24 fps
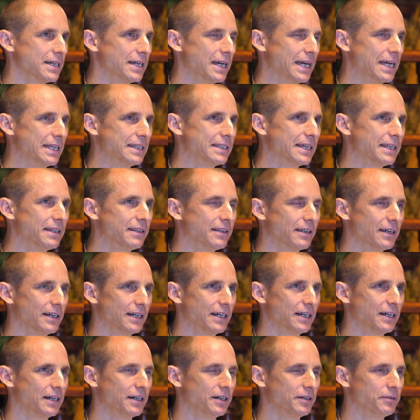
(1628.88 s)
And then
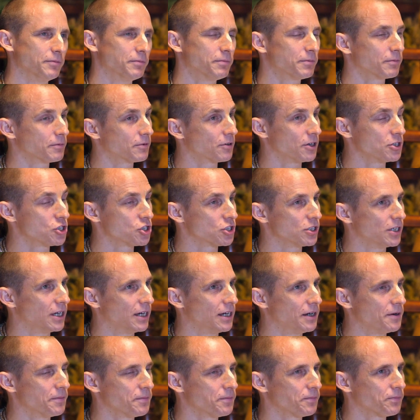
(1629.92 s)

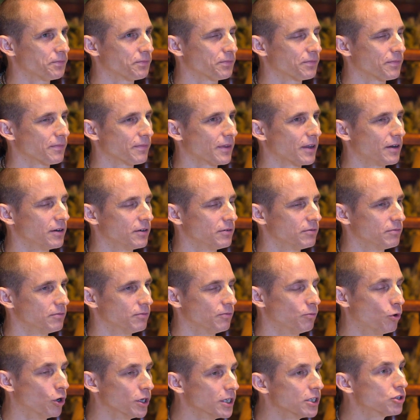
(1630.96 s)
Krishna
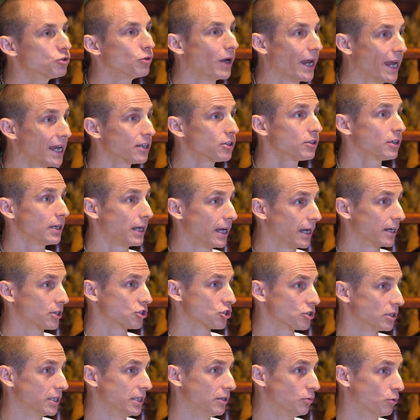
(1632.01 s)
wanted to act,
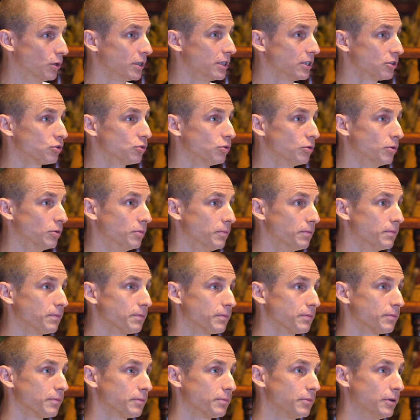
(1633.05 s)
actually. He wanted to
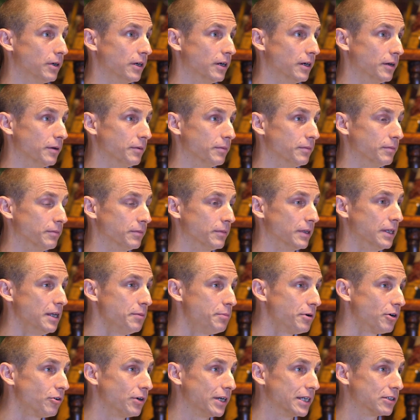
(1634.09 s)

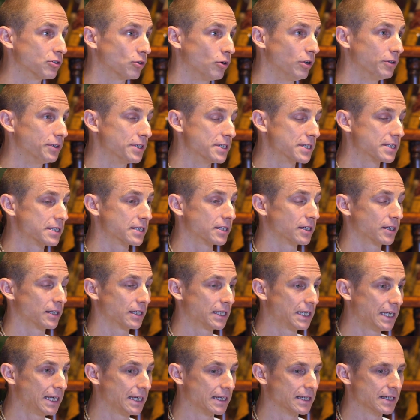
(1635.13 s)
liberate all these
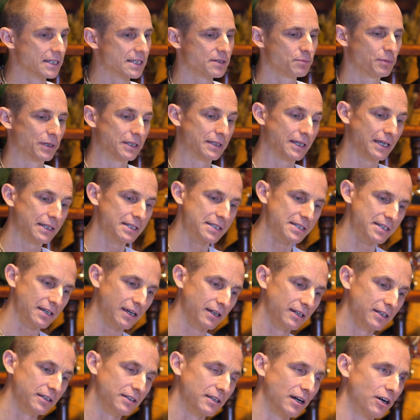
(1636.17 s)
kings. But then
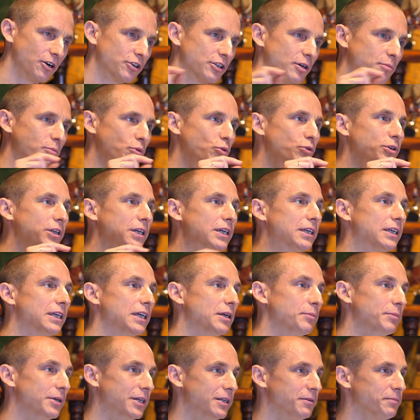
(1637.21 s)
suddenly Narada Muni
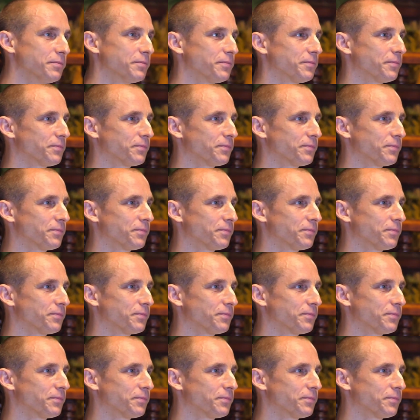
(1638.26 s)
came in.